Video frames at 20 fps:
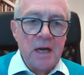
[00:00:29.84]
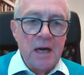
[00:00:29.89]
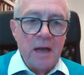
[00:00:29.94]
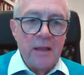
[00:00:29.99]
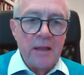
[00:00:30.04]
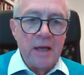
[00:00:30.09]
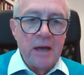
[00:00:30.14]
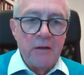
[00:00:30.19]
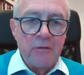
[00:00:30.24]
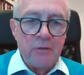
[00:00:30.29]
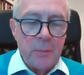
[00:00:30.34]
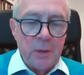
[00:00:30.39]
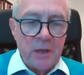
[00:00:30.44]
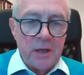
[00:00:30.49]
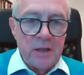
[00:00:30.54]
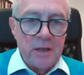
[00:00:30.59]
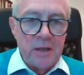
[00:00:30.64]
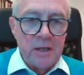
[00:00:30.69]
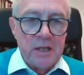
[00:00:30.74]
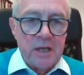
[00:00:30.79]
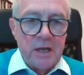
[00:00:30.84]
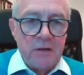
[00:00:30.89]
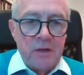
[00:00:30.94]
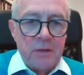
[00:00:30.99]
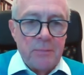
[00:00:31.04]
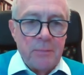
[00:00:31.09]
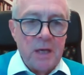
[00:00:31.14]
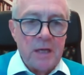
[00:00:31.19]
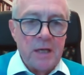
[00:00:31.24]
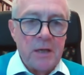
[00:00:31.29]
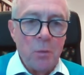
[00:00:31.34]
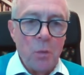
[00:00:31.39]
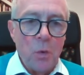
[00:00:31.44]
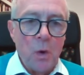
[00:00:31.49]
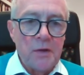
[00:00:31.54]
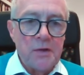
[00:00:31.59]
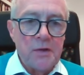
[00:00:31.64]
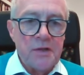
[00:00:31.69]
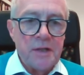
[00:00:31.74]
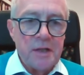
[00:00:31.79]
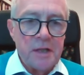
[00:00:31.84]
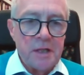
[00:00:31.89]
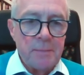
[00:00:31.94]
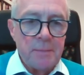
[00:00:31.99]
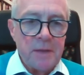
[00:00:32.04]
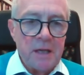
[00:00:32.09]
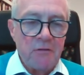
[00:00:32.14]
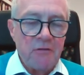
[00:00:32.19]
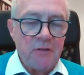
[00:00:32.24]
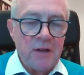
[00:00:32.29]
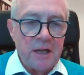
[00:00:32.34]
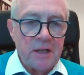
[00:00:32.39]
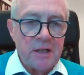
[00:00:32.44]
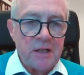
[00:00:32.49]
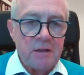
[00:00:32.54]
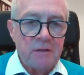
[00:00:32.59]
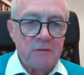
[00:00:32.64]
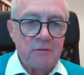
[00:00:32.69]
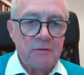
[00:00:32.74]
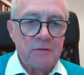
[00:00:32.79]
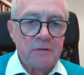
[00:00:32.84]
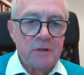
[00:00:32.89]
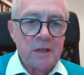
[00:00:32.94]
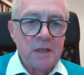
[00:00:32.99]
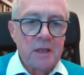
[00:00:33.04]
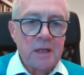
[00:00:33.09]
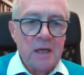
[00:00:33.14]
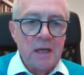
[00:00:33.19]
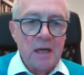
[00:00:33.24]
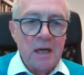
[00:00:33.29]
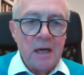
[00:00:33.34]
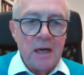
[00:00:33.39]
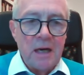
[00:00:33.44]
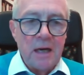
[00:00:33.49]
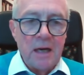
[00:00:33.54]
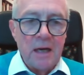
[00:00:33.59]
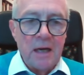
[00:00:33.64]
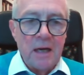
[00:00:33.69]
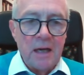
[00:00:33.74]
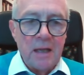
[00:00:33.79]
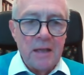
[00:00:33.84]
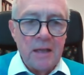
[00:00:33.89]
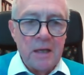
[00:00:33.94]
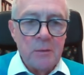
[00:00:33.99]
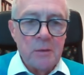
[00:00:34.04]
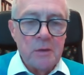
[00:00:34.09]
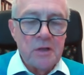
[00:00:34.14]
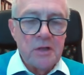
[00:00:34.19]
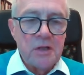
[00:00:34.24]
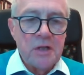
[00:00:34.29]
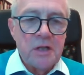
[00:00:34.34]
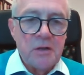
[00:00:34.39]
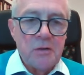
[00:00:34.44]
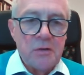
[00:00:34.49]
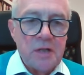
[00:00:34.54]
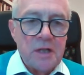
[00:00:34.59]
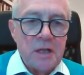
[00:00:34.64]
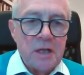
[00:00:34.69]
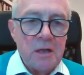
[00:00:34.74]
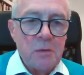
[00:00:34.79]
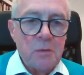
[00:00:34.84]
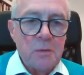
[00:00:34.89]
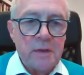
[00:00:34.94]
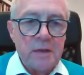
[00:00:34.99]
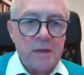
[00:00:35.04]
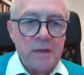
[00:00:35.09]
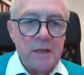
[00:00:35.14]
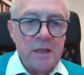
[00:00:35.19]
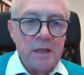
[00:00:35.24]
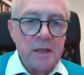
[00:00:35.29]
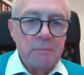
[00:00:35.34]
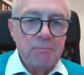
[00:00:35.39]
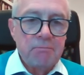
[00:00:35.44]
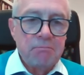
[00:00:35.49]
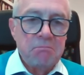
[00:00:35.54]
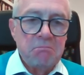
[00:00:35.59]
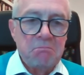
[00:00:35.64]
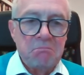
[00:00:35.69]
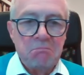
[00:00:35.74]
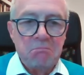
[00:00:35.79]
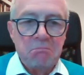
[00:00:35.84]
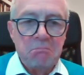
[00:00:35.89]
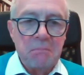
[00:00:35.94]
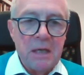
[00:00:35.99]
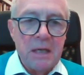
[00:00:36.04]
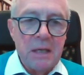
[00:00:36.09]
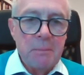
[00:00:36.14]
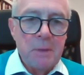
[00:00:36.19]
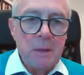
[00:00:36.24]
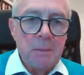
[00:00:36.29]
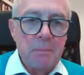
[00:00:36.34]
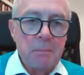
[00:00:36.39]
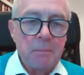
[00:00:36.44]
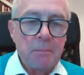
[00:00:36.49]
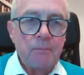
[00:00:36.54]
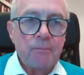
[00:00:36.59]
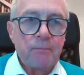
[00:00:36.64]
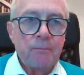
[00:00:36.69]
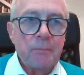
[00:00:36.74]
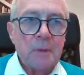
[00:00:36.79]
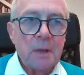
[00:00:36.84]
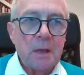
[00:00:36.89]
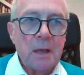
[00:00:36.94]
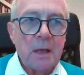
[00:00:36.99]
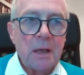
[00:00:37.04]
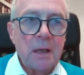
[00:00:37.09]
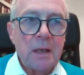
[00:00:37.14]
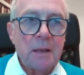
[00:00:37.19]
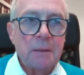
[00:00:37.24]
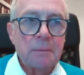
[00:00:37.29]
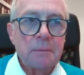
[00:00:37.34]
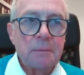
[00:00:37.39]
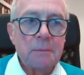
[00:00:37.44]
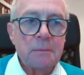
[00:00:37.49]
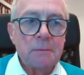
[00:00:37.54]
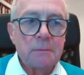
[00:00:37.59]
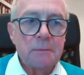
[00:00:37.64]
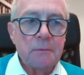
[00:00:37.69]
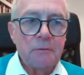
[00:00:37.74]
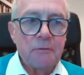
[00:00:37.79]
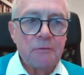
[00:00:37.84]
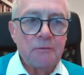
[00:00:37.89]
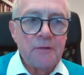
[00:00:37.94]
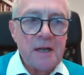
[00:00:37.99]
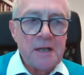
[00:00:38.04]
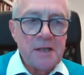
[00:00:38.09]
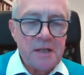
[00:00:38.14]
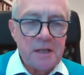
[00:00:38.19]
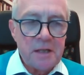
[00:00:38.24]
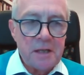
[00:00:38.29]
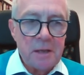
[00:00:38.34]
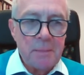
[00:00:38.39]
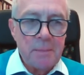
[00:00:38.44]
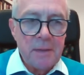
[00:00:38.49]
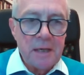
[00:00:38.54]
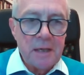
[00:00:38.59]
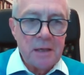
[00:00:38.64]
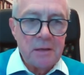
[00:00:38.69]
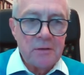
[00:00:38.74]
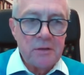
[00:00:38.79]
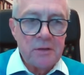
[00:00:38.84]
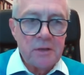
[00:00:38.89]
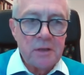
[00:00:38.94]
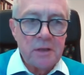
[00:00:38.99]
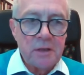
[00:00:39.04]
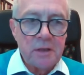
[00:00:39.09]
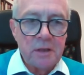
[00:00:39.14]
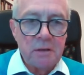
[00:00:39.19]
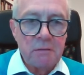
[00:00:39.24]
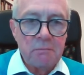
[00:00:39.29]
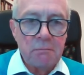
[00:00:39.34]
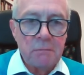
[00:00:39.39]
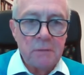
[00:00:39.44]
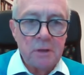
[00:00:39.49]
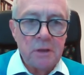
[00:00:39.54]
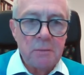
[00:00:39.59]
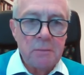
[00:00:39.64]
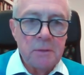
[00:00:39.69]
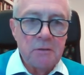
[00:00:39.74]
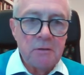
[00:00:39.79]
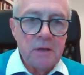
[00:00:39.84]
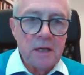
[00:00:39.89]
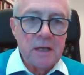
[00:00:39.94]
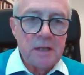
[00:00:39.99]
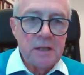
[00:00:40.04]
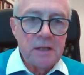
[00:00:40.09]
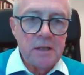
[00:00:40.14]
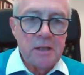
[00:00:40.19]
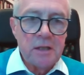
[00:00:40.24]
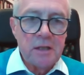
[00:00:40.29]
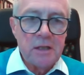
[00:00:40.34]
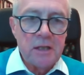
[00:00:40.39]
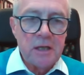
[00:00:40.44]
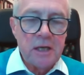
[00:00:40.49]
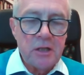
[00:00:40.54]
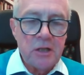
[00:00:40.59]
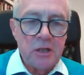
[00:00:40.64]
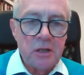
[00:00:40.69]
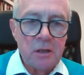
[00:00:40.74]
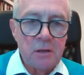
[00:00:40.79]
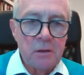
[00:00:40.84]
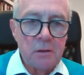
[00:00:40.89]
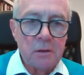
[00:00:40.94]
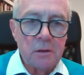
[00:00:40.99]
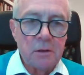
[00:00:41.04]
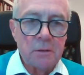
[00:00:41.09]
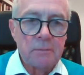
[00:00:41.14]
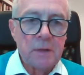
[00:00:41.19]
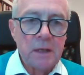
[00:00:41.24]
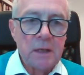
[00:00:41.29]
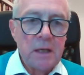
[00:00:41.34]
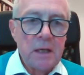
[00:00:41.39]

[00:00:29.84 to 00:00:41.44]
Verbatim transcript: I think everybody in the Conservative Party wants it to be effective, uh, and they want to do so with the minimum um, fuss about human rights and international law.